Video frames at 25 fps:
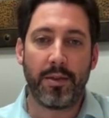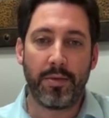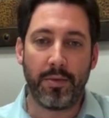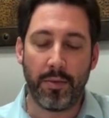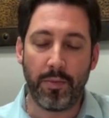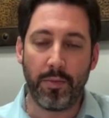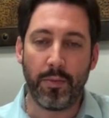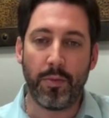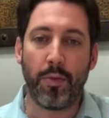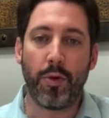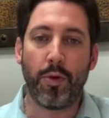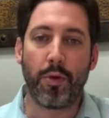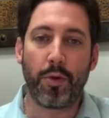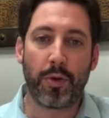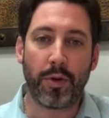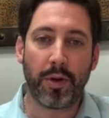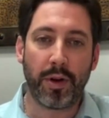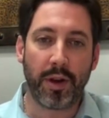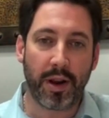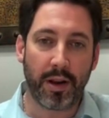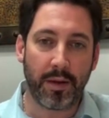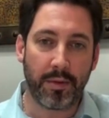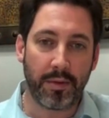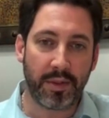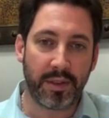the
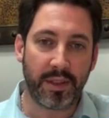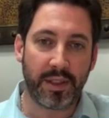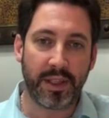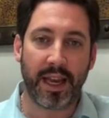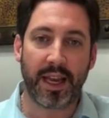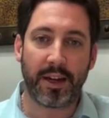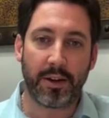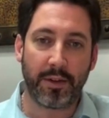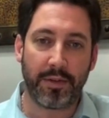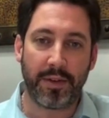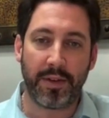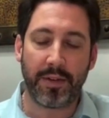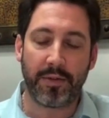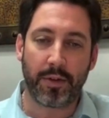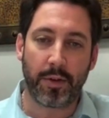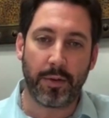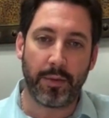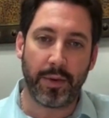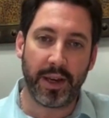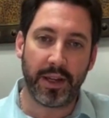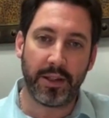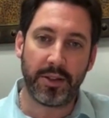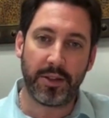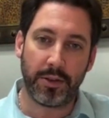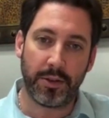more set of
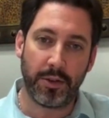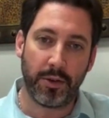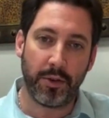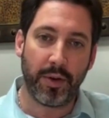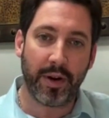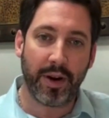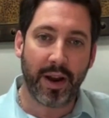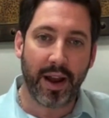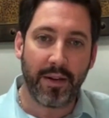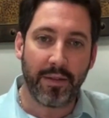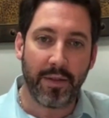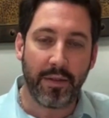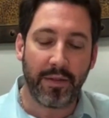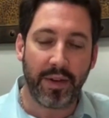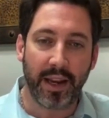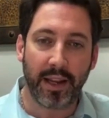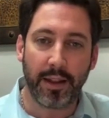information you have